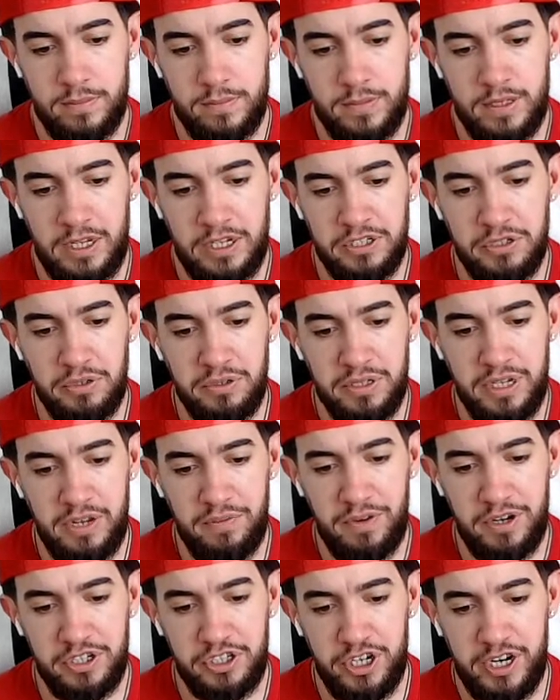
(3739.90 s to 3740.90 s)
He's going to
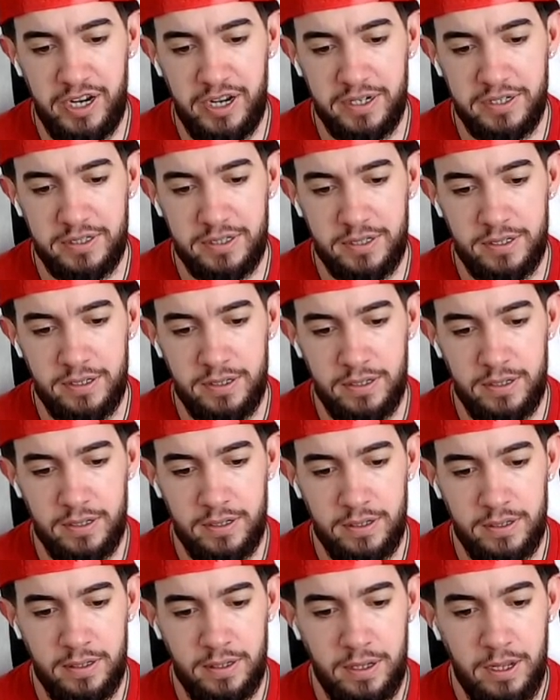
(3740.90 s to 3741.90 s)
give it a chance.
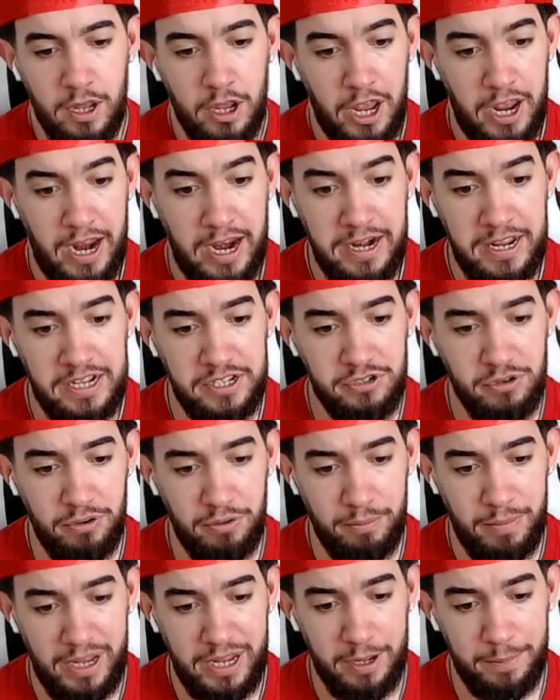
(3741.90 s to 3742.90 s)
And he's going
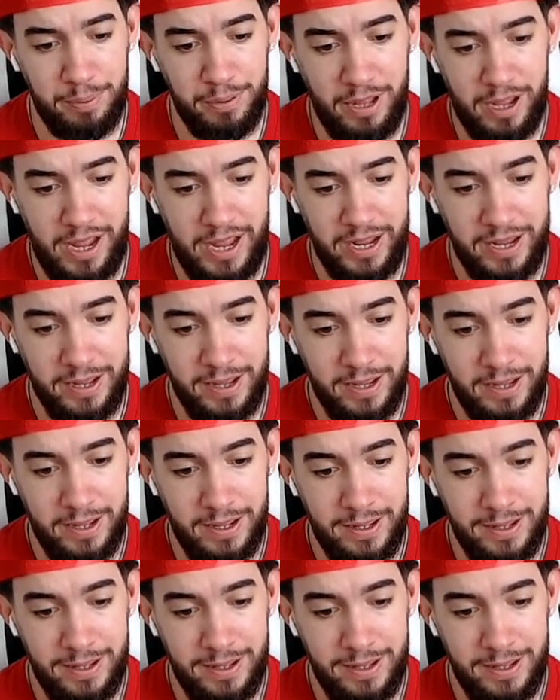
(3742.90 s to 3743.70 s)
to make a play.